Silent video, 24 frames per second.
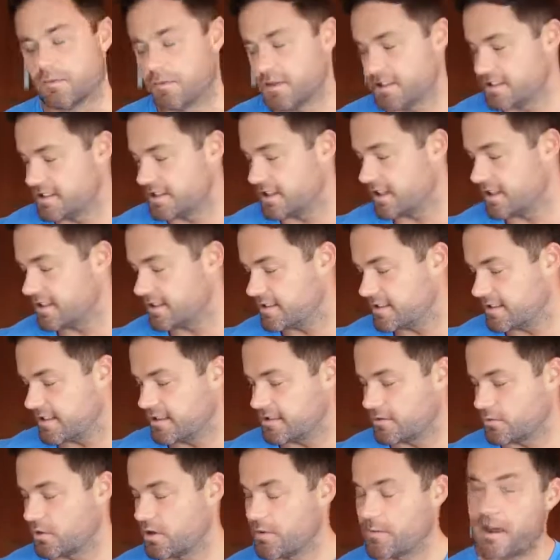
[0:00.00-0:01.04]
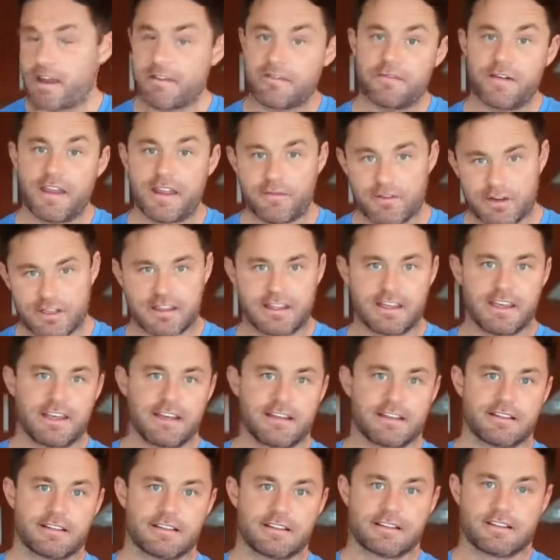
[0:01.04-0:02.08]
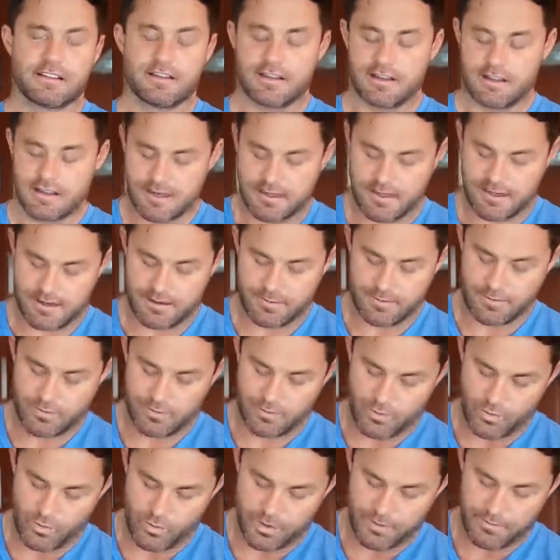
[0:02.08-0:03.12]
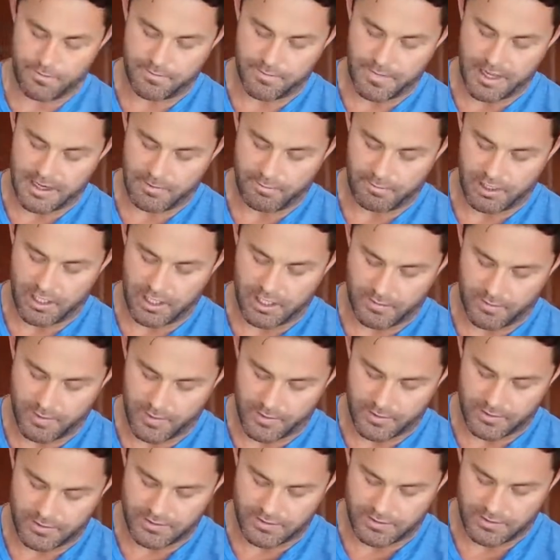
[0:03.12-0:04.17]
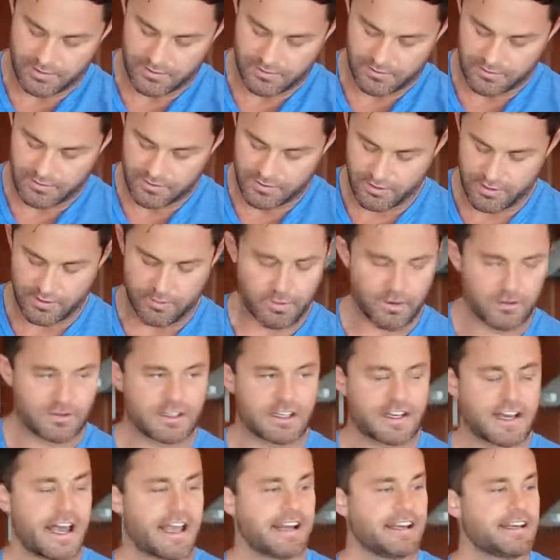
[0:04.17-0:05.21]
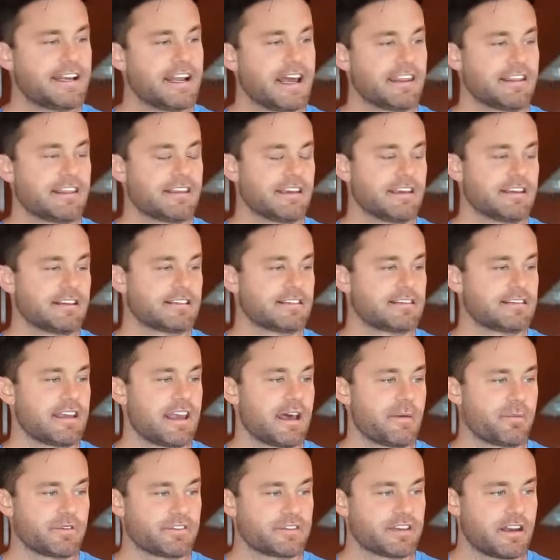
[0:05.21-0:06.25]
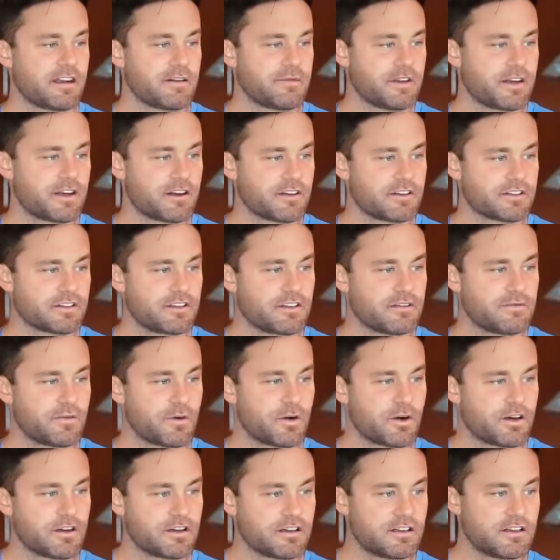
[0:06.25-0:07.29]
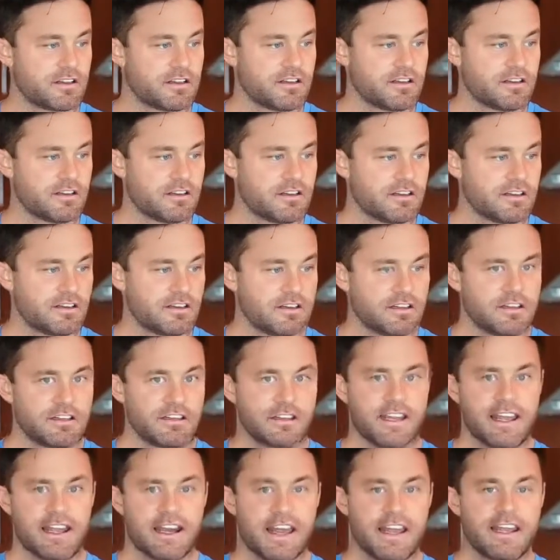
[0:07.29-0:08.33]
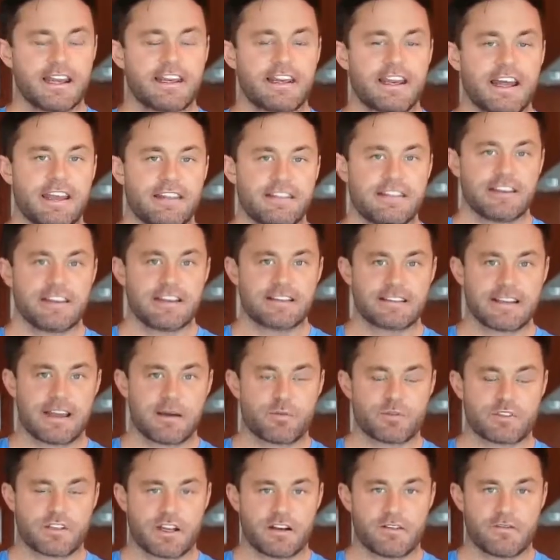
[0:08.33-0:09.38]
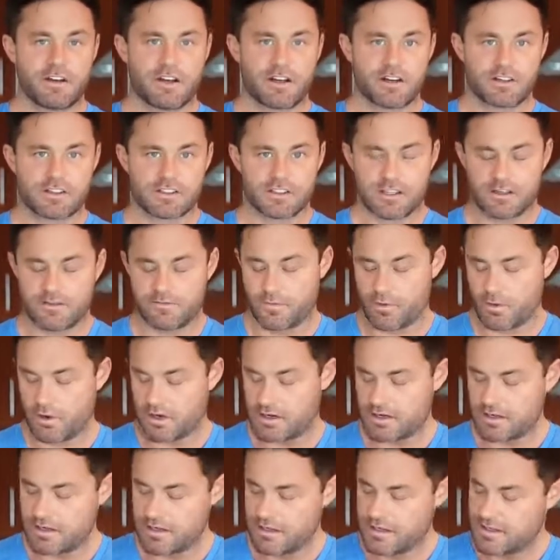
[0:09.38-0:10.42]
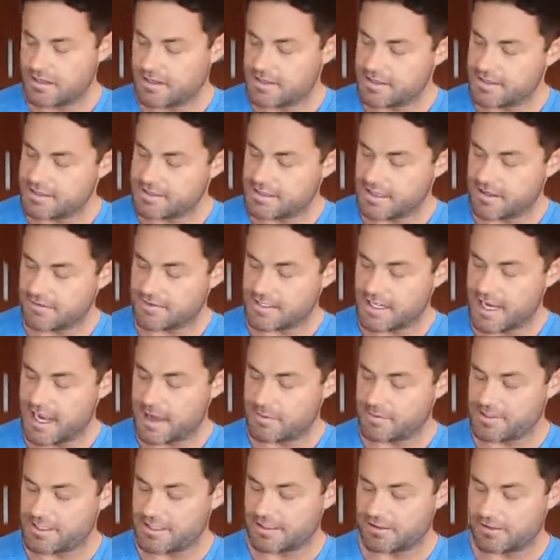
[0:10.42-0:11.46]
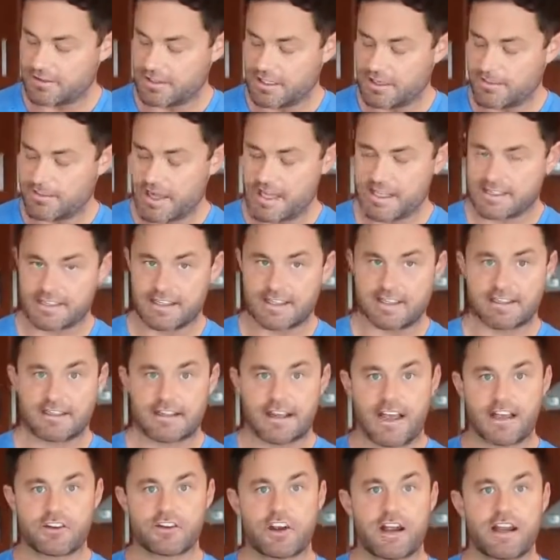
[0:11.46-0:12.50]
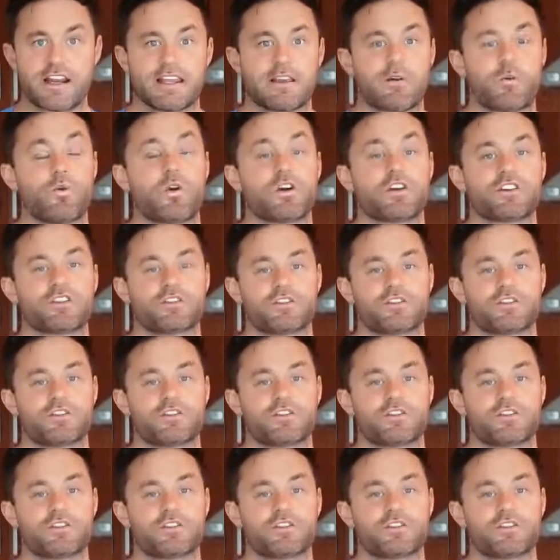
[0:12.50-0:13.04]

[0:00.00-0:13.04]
Number six is one of my favorite things. Um, we made a blog post. Sheree, what was it? 99 things apple cider vinegar is good for. Yeah, 99 things apple cider vinegar is good for. This stuff's absolutely amazing. I try to get one